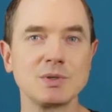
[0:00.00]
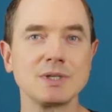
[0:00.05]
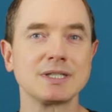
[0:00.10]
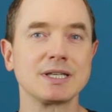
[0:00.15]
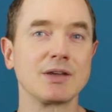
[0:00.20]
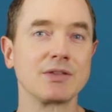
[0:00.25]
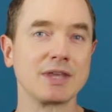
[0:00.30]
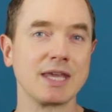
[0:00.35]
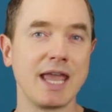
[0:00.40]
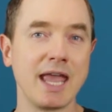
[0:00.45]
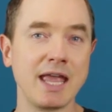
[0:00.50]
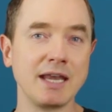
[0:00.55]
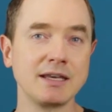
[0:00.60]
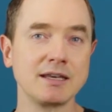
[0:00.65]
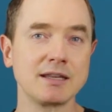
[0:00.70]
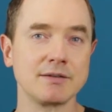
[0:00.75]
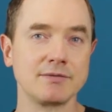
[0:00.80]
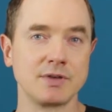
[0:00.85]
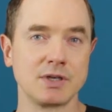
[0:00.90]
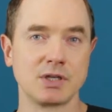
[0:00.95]
until the end of
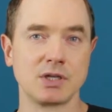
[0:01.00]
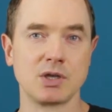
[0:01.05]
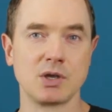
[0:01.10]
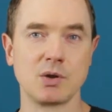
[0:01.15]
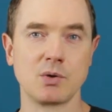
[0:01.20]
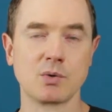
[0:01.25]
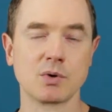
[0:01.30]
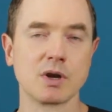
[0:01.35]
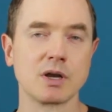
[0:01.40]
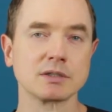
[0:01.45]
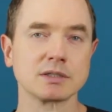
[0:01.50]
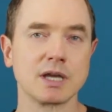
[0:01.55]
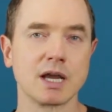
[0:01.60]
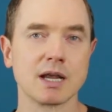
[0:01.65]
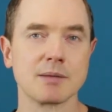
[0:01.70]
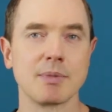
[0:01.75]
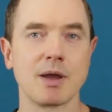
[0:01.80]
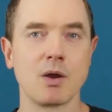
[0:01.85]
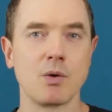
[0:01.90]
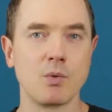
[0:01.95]
the video, where I'll talk
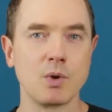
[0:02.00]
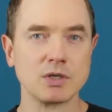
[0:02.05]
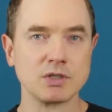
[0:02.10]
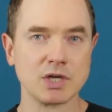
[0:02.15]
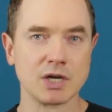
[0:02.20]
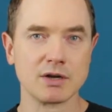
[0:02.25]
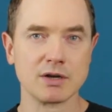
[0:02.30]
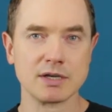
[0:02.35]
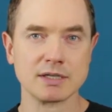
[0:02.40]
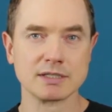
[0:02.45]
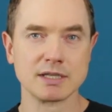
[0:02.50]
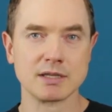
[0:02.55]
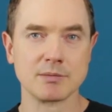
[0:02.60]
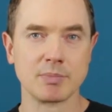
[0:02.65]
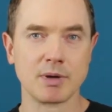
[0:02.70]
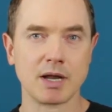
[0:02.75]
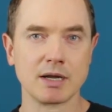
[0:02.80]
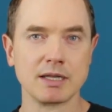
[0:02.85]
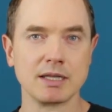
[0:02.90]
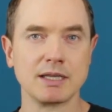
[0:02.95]
about which areas of the
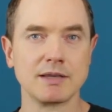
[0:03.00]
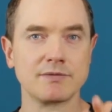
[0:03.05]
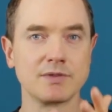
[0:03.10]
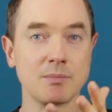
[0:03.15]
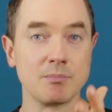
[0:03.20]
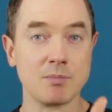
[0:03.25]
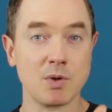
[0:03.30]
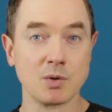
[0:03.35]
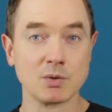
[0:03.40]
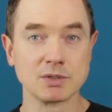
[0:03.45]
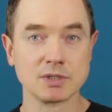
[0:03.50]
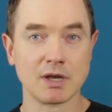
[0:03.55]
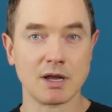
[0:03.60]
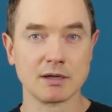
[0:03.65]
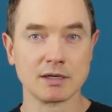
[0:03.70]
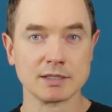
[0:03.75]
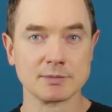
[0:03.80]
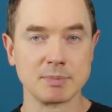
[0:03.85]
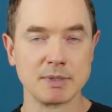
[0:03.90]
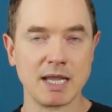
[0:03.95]
body give the most
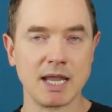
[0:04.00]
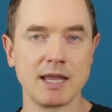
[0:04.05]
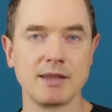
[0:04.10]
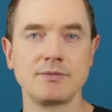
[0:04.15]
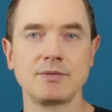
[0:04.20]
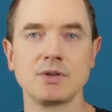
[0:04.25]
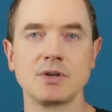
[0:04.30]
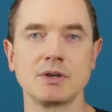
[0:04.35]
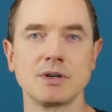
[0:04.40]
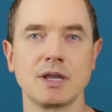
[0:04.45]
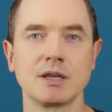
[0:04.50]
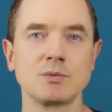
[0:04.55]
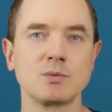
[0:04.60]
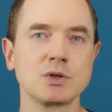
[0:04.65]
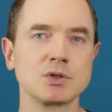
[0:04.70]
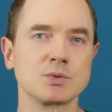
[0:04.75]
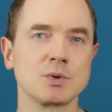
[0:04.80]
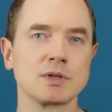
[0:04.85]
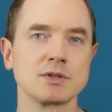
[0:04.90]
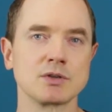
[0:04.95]
honest behavior and
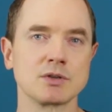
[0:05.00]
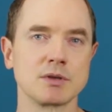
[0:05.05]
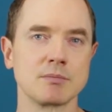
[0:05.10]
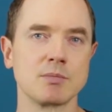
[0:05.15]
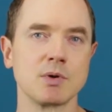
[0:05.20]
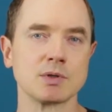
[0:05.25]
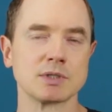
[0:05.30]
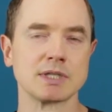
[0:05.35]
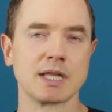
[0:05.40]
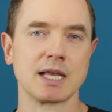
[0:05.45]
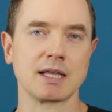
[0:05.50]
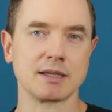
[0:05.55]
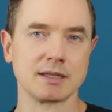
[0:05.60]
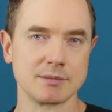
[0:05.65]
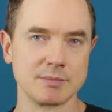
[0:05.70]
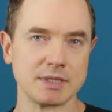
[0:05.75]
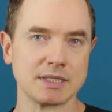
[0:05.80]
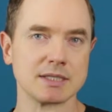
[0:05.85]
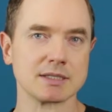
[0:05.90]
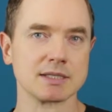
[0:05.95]
which ones are the most likely to
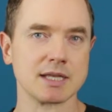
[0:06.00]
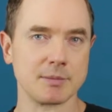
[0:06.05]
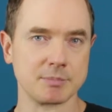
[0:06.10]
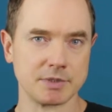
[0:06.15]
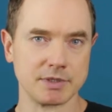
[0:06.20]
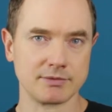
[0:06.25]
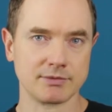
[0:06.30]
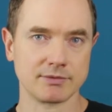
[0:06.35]
be deceptive.